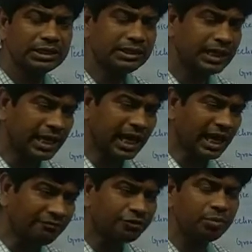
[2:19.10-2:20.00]
they
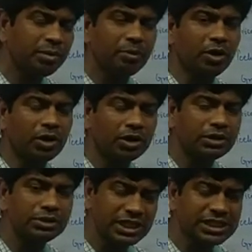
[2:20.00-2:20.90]
have to be borne,
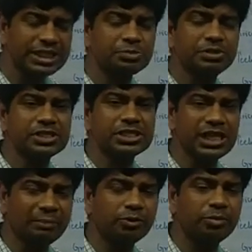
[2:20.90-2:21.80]
these expenses
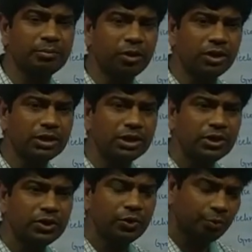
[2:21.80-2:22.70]
have to be borne
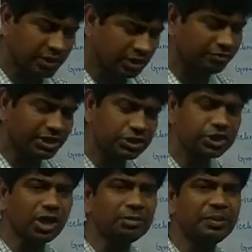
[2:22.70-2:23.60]
within a very
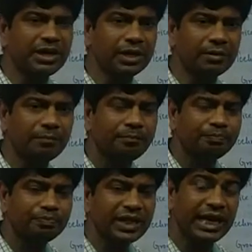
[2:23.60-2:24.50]
short period,
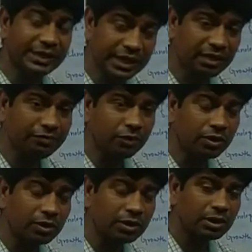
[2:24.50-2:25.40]
and therefore
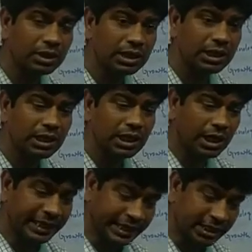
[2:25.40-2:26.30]

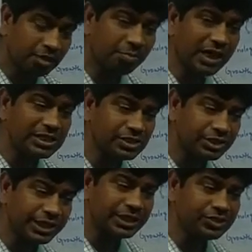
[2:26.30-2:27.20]
an enterprise
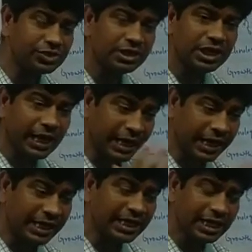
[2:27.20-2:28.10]
needs
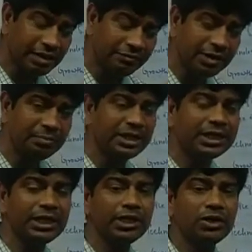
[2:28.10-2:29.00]
ready
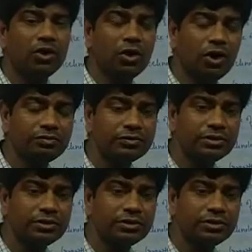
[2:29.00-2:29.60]
availability of